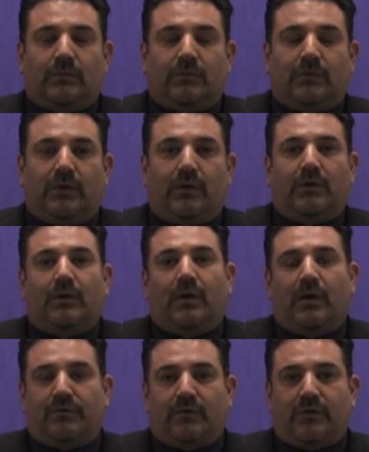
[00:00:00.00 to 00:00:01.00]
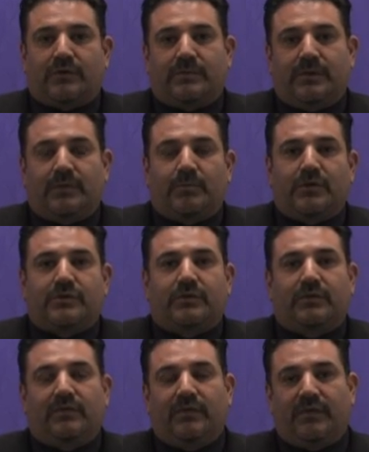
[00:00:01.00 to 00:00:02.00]
We heard law enforcement in
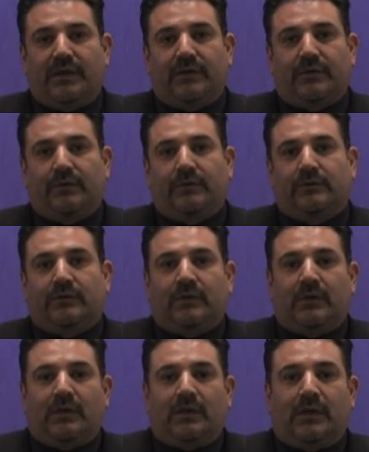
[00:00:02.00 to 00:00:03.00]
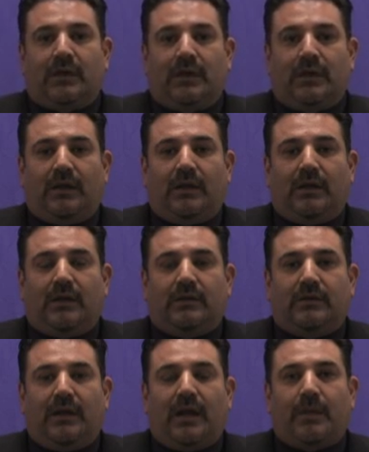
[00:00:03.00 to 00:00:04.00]
pursuit of the vehicle,
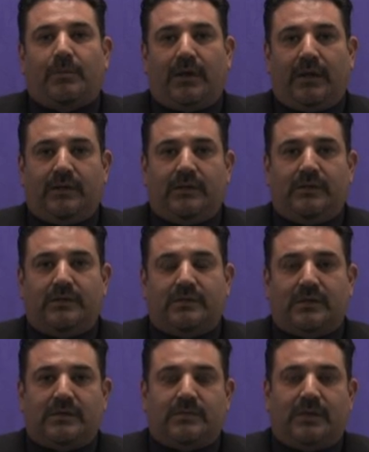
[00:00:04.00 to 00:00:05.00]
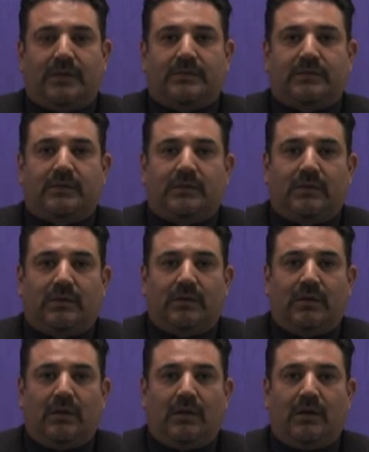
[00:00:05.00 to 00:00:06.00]
and they apprehended the suspect
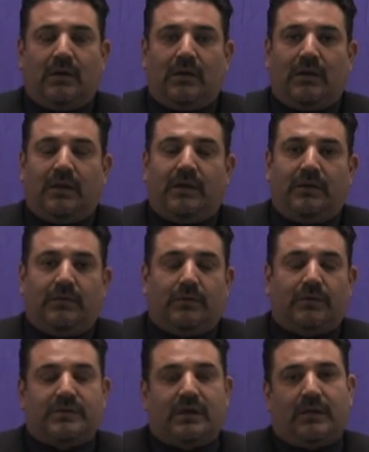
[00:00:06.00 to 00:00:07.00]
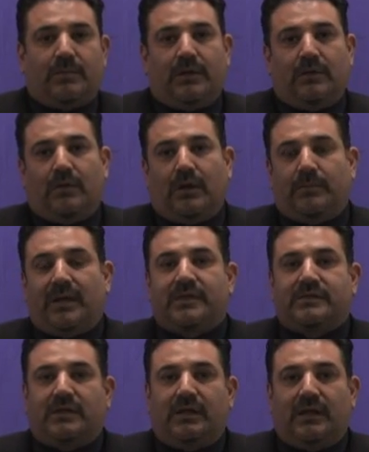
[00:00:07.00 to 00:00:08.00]
in North Sacramento on
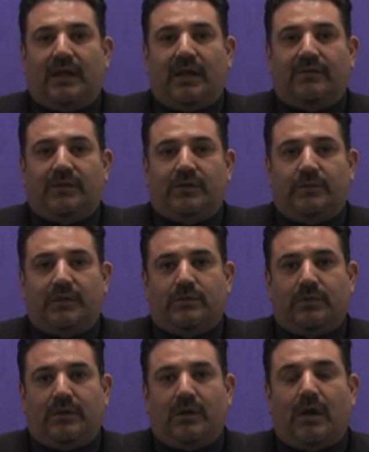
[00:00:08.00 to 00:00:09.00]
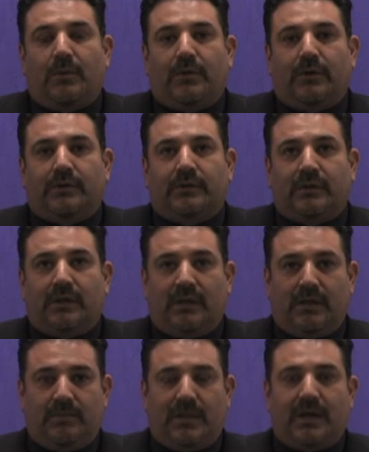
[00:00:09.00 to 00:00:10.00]
Manzanita Avenue between Auburn
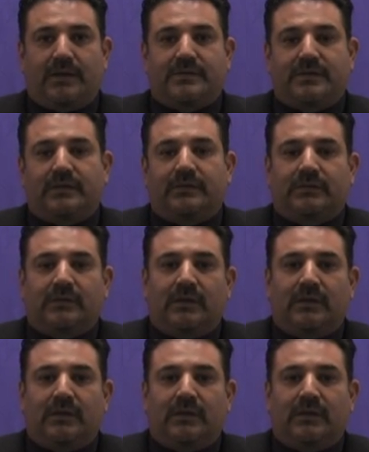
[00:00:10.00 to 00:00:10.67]
and Madison.